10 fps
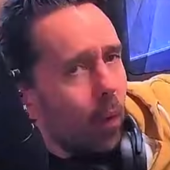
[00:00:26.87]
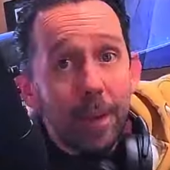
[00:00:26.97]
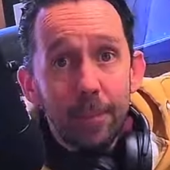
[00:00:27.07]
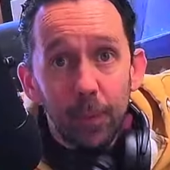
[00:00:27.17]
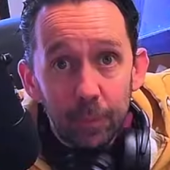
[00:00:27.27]

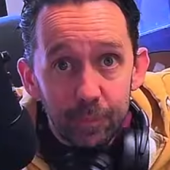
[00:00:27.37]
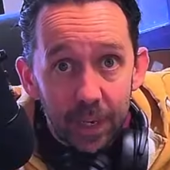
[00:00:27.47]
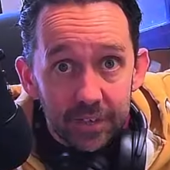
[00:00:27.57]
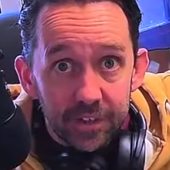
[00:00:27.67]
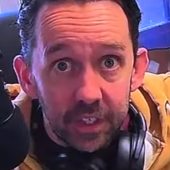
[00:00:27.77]
people with
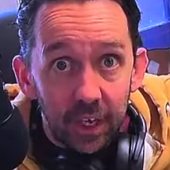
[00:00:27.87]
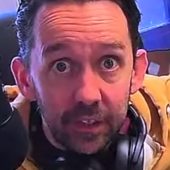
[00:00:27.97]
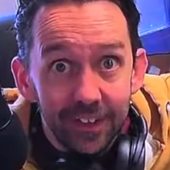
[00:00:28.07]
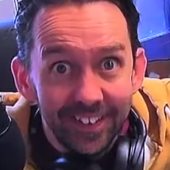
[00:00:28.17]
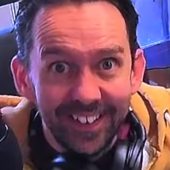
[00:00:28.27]
brains are like,
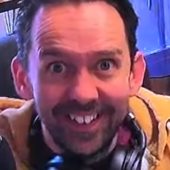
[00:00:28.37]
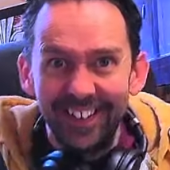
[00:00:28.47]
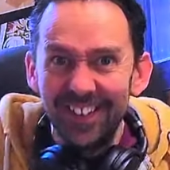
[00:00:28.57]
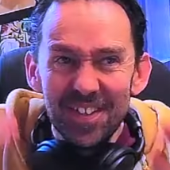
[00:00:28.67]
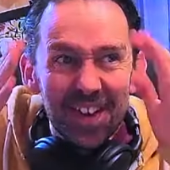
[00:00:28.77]

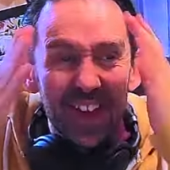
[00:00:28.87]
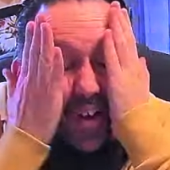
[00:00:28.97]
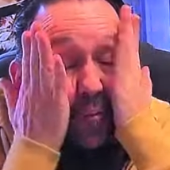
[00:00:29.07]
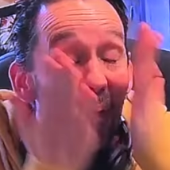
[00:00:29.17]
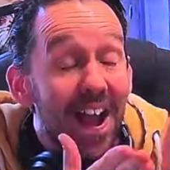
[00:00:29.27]

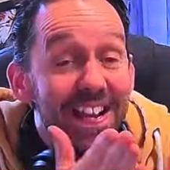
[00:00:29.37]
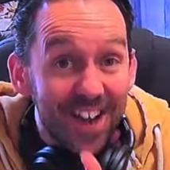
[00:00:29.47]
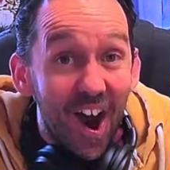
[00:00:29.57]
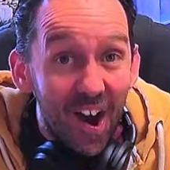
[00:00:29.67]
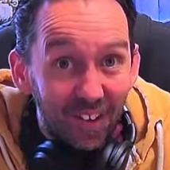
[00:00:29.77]
why
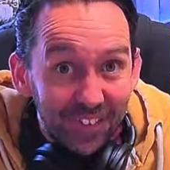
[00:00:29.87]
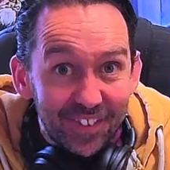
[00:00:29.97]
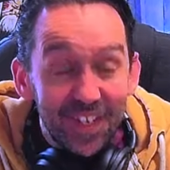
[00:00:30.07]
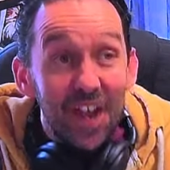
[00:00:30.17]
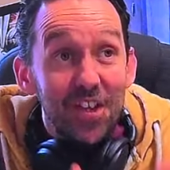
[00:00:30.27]
can't
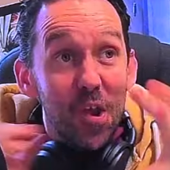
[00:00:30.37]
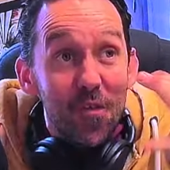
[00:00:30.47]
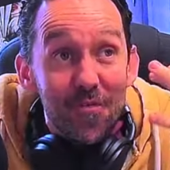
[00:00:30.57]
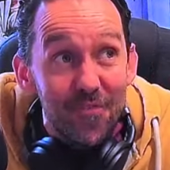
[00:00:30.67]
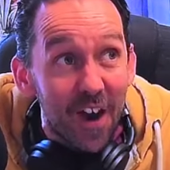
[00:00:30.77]
you
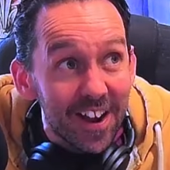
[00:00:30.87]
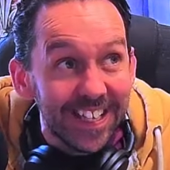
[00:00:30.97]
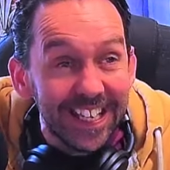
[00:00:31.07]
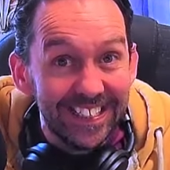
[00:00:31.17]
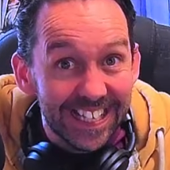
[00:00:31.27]

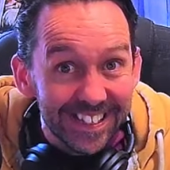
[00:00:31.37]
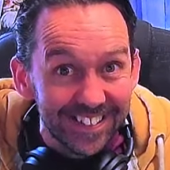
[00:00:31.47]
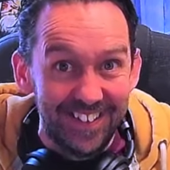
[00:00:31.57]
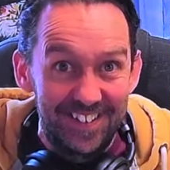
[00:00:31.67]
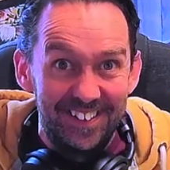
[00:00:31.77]
fucking
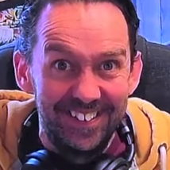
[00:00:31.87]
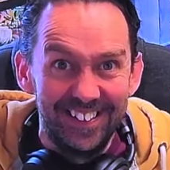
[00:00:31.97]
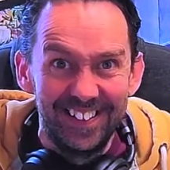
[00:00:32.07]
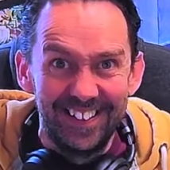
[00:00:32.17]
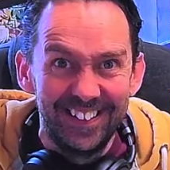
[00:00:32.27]
listen?
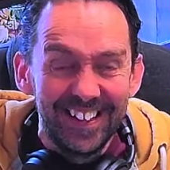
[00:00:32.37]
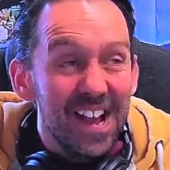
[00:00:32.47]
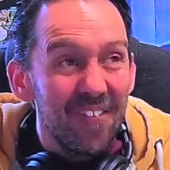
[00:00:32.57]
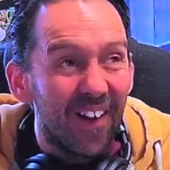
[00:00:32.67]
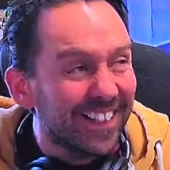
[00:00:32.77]

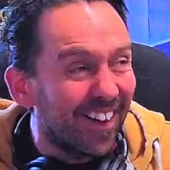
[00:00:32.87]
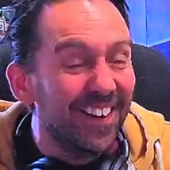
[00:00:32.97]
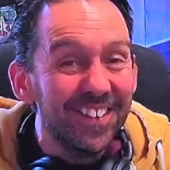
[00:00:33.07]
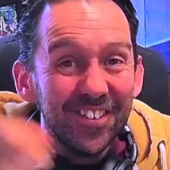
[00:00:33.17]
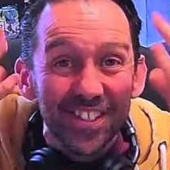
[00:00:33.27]
Why
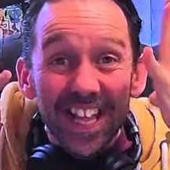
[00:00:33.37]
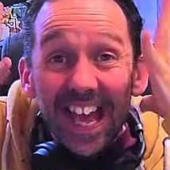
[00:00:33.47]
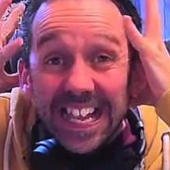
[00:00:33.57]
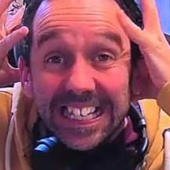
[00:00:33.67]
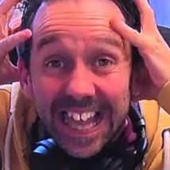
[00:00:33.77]
can't you just
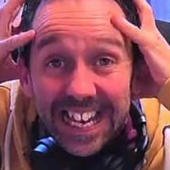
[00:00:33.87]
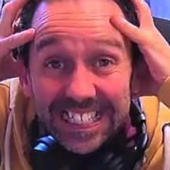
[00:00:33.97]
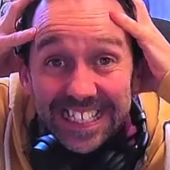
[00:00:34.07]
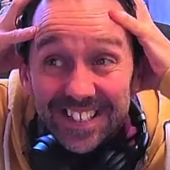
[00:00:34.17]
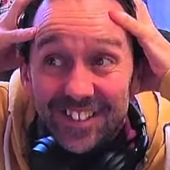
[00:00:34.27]
let
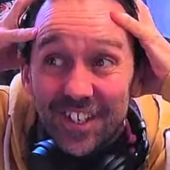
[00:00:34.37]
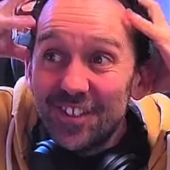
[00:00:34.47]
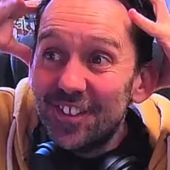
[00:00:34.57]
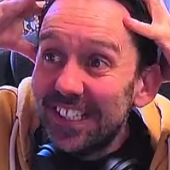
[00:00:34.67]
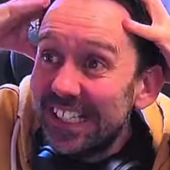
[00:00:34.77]
this just
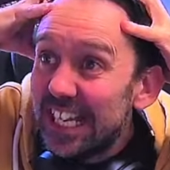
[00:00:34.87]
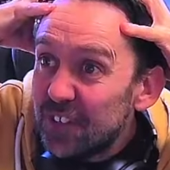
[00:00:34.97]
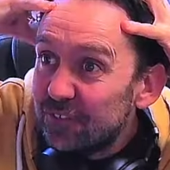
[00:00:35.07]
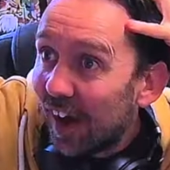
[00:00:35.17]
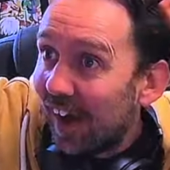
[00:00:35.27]

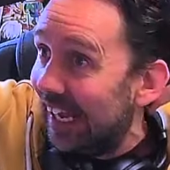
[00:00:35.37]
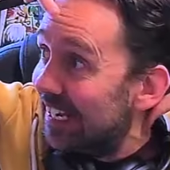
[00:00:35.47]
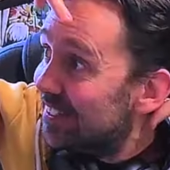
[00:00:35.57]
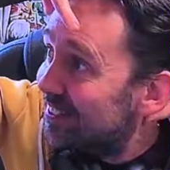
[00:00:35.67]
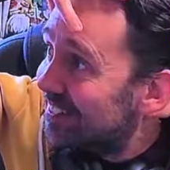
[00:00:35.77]
solidify
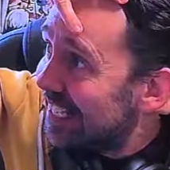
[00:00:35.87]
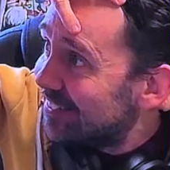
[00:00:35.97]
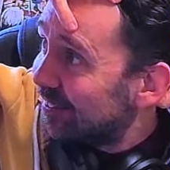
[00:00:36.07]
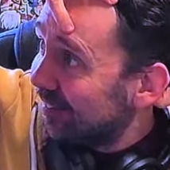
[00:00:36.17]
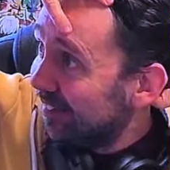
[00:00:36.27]
and
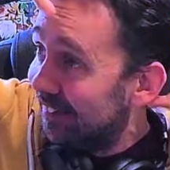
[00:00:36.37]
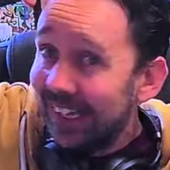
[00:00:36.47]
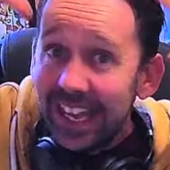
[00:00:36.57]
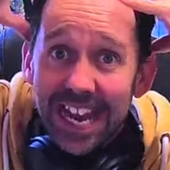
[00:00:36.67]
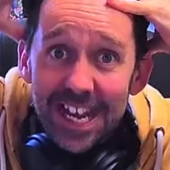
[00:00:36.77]
settle
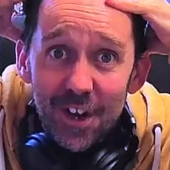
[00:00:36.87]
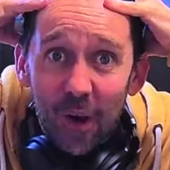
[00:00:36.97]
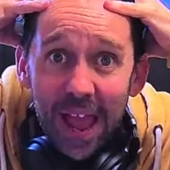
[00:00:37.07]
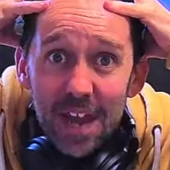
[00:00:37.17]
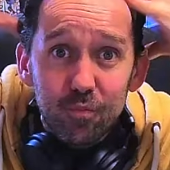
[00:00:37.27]
in your
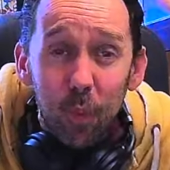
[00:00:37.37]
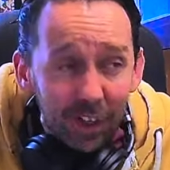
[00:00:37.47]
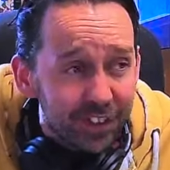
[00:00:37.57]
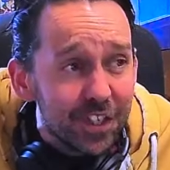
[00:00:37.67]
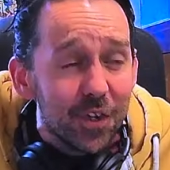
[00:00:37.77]
head?
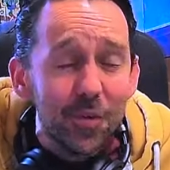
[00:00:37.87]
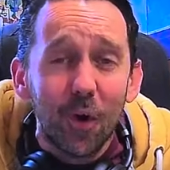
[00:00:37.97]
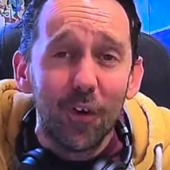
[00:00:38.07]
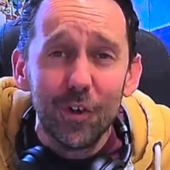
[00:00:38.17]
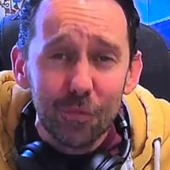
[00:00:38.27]
What are you
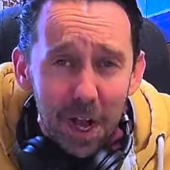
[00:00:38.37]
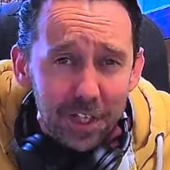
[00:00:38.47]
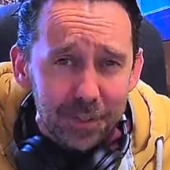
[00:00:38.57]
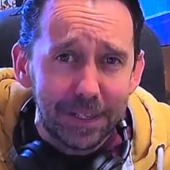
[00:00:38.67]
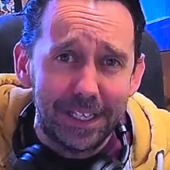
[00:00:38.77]
not
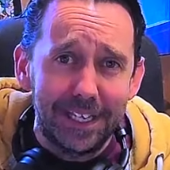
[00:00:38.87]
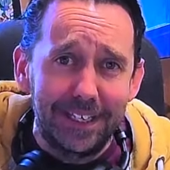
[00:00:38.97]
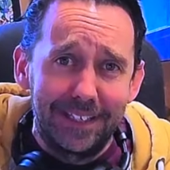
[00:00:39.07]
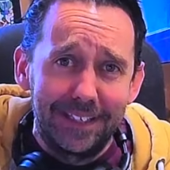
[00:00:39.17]
grasping here?